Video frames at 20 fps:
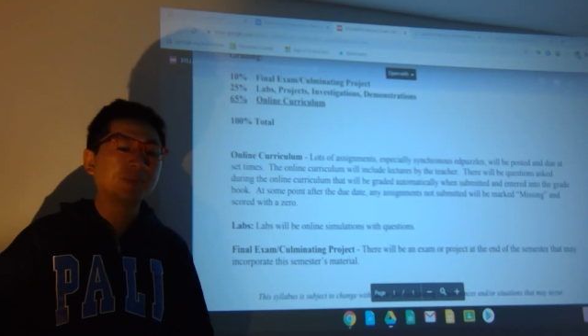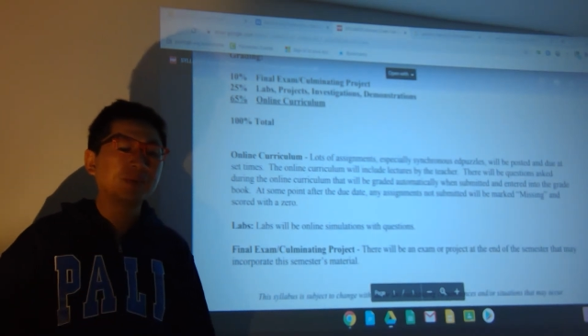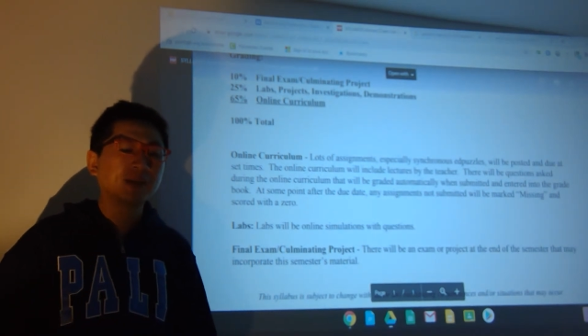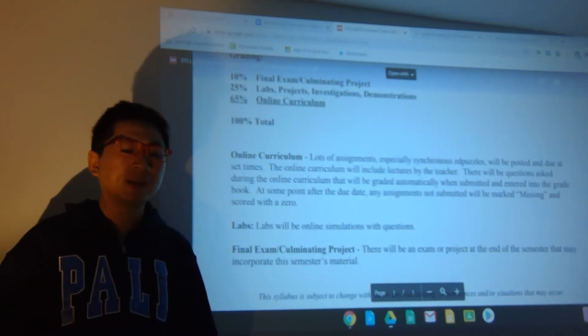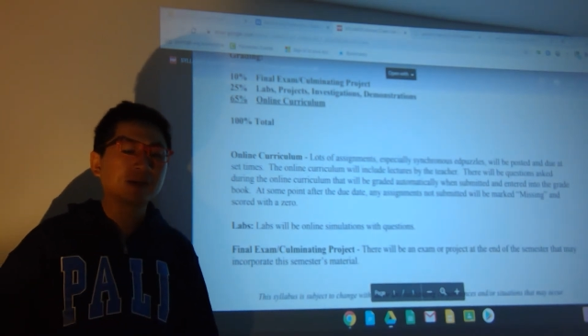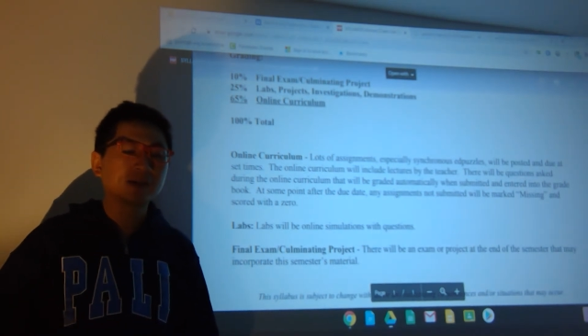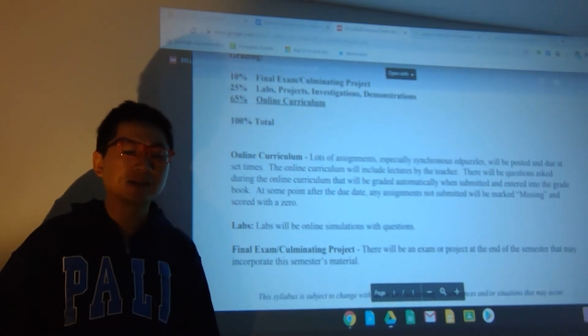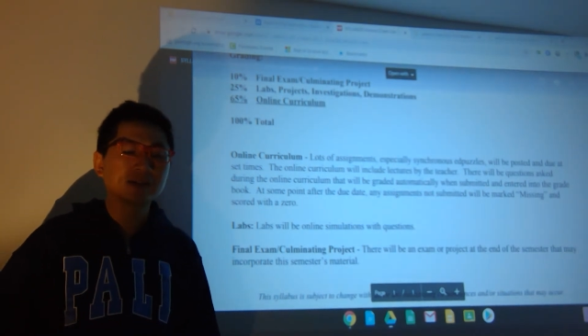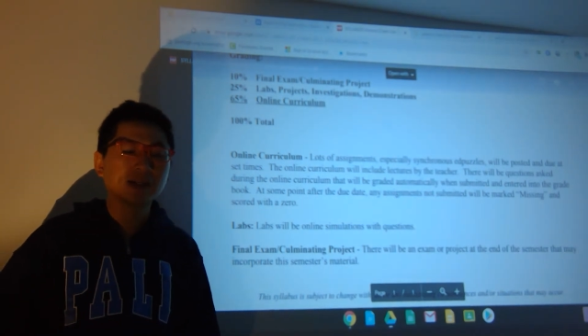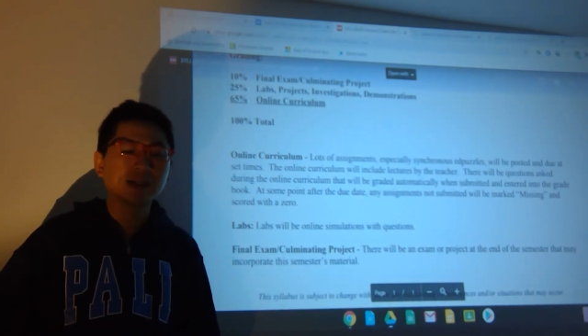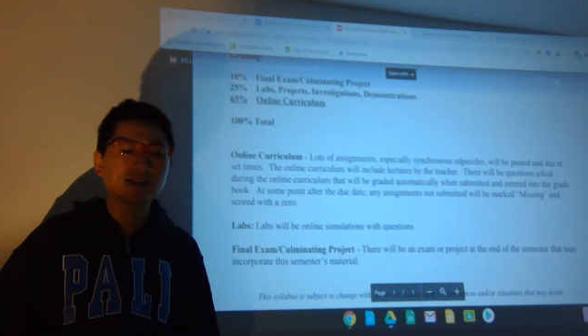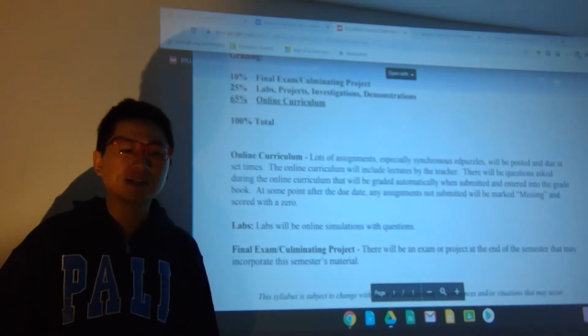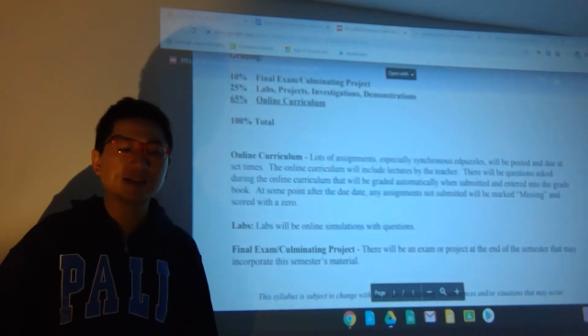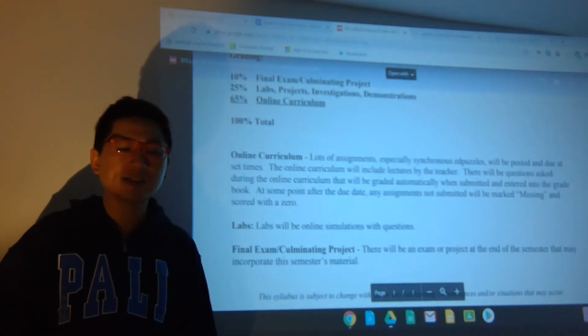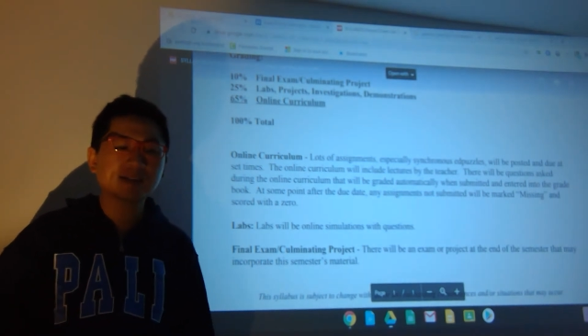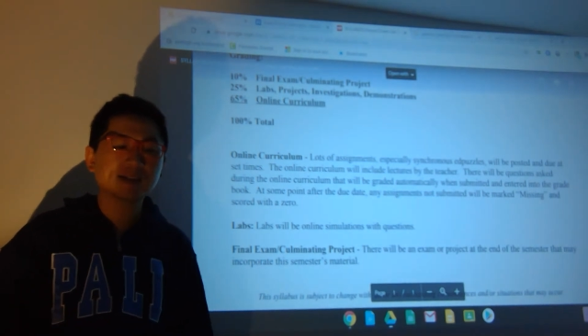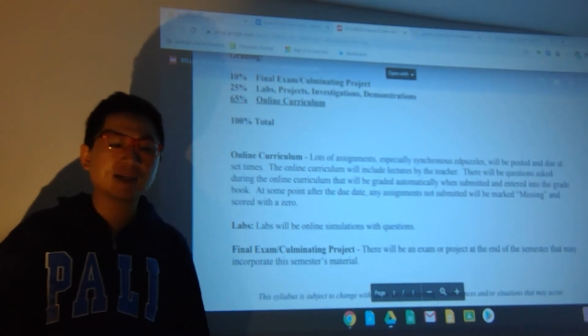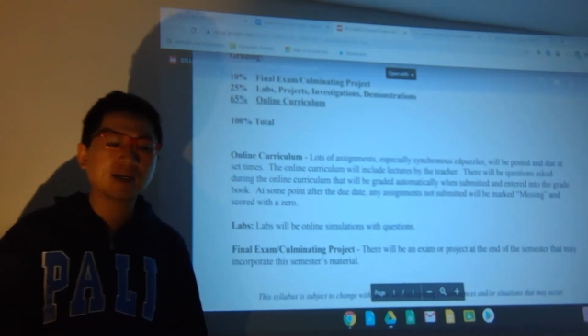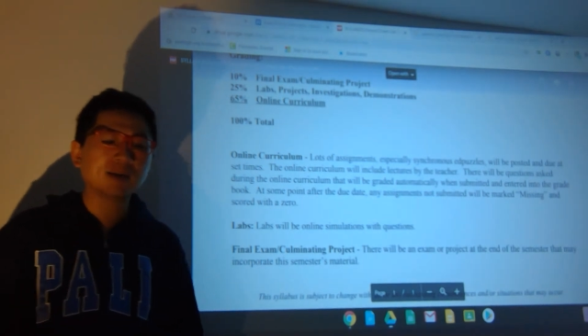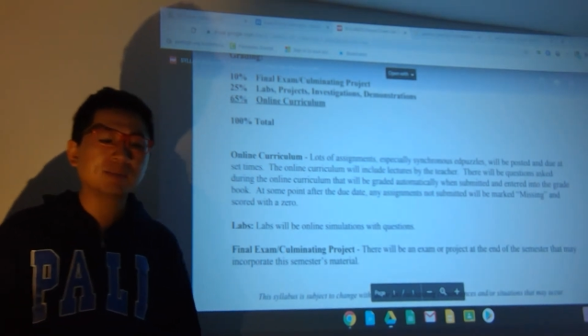There's lots of
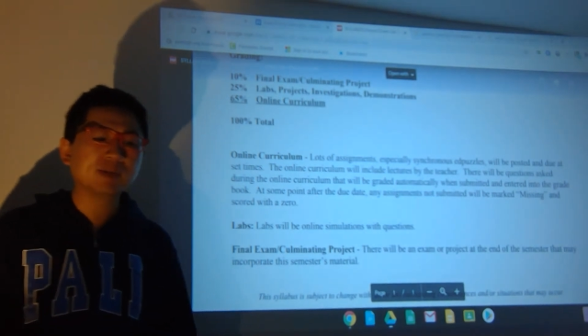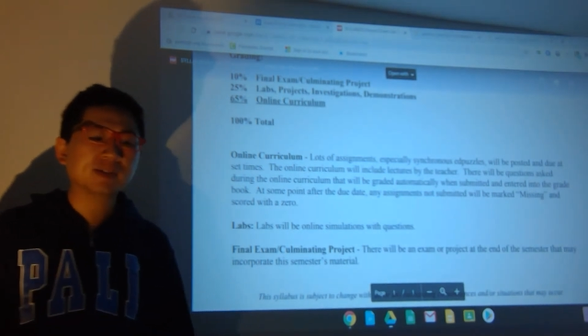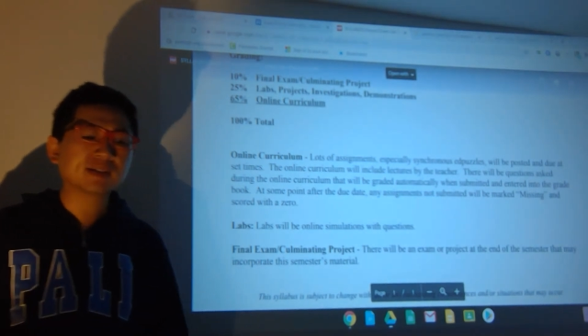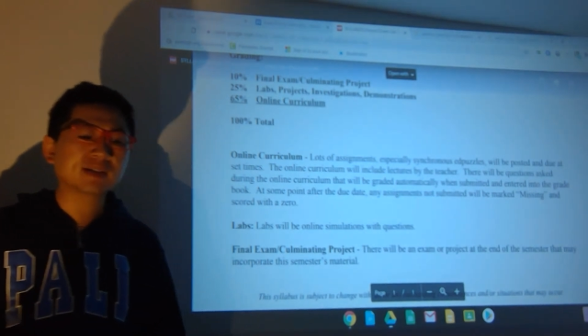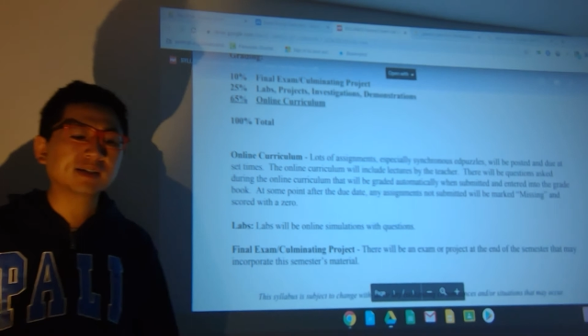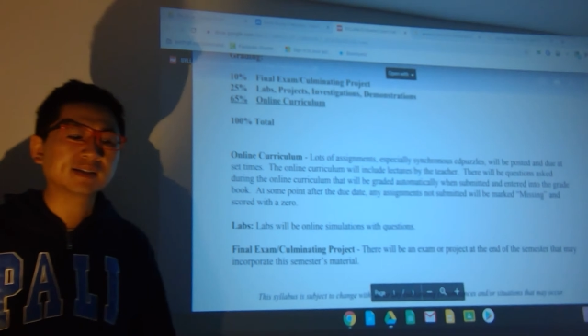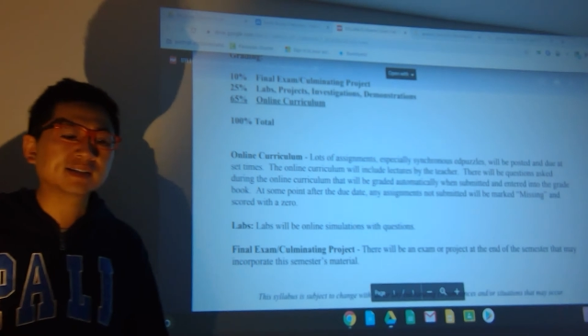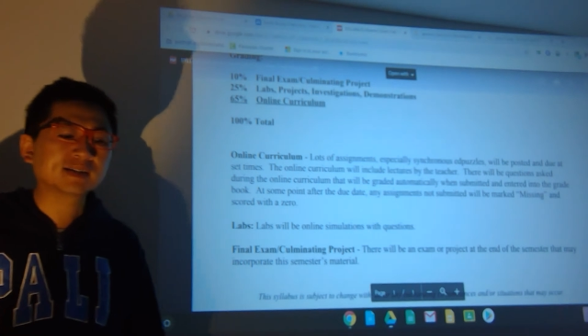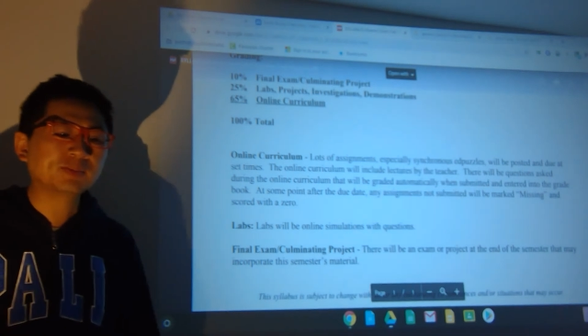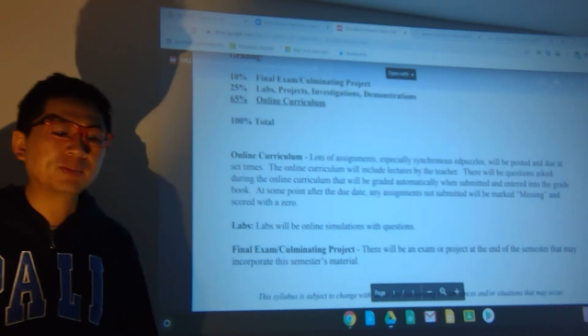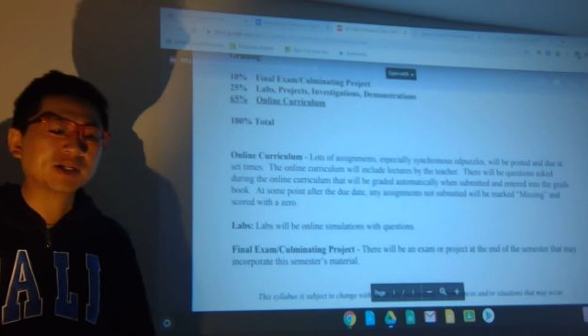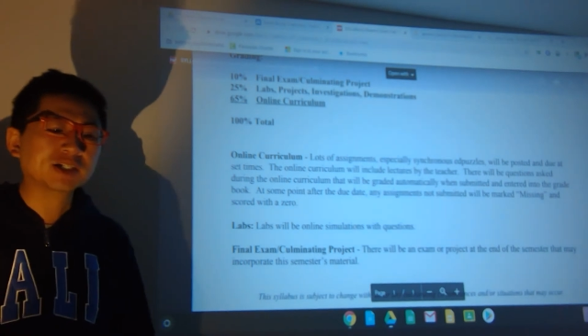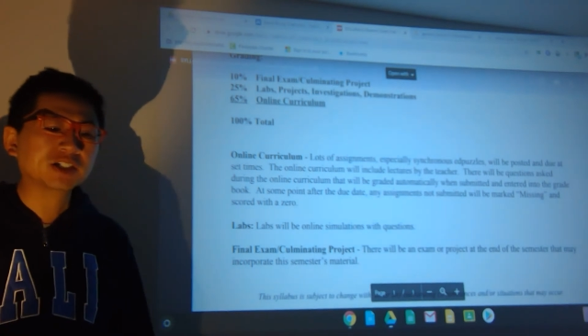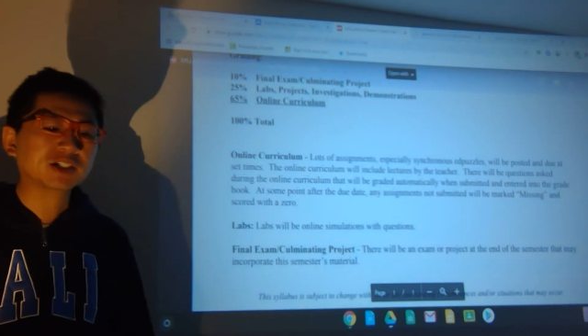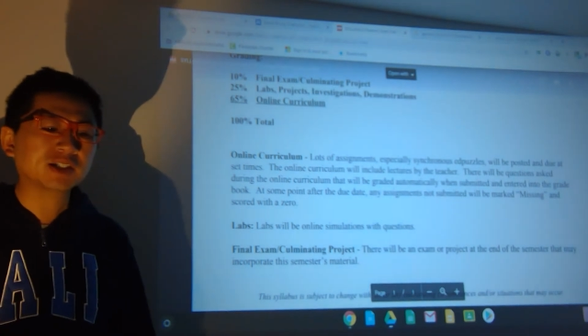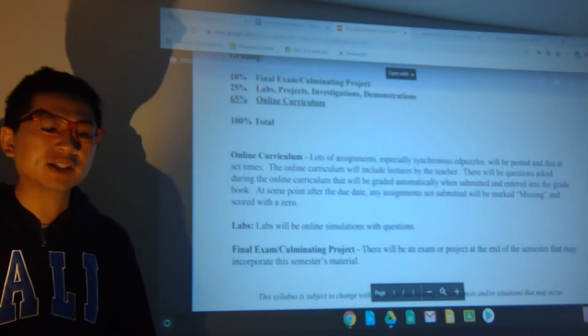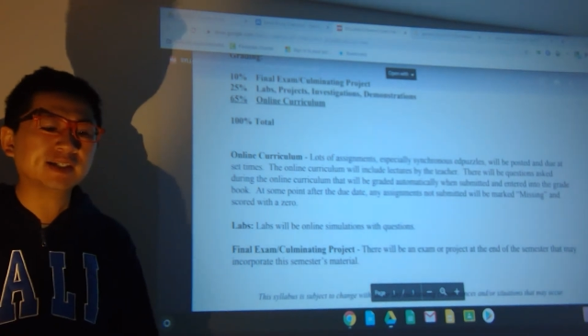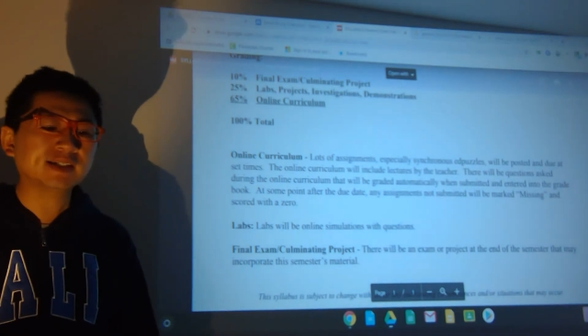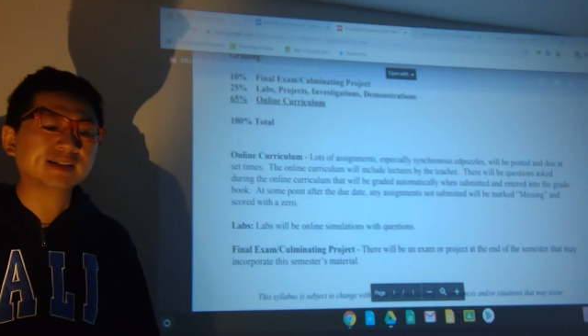assignments, especially